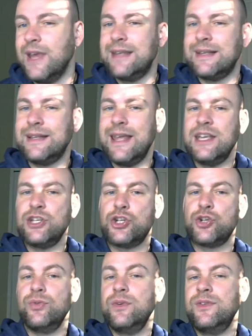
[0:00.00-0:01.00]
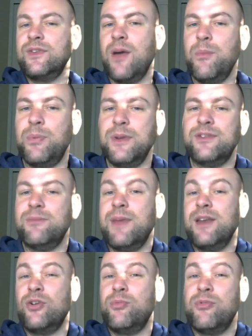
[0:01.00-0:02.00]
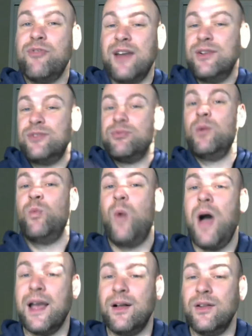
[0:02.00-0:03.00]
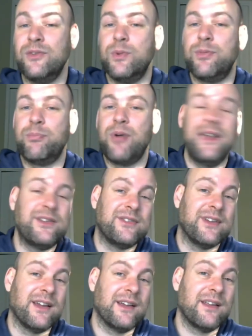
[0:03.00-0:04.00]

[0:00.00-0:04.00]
to let insurance companies and medical providers run wild with pricing,